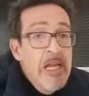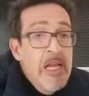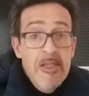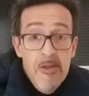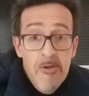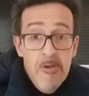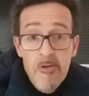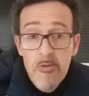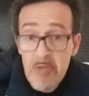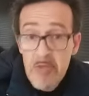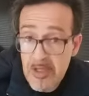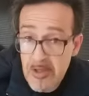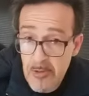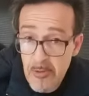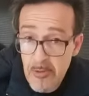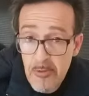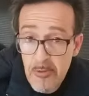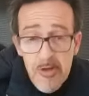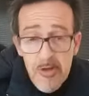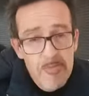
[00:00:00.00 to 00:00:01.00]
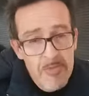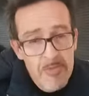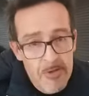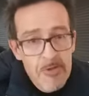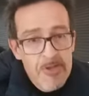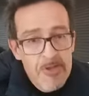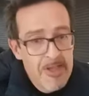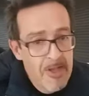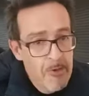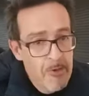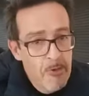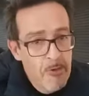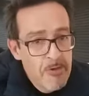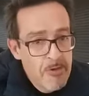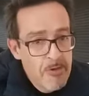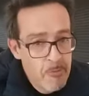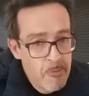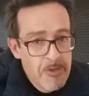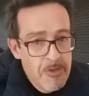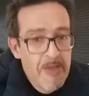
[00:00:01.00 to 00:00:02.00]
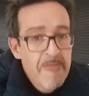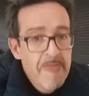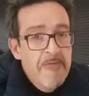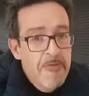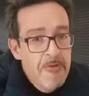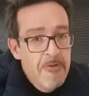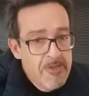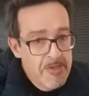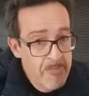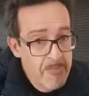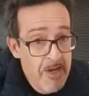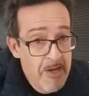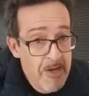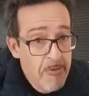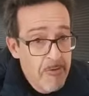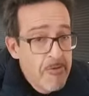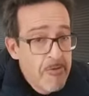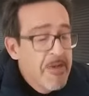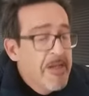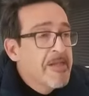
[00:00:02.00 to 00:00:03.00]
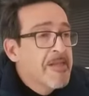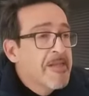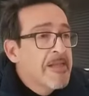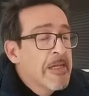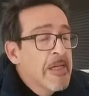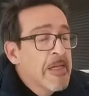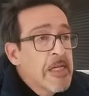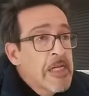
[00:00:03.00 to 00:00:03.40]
The Romans took, because the laws was enforced by Romans,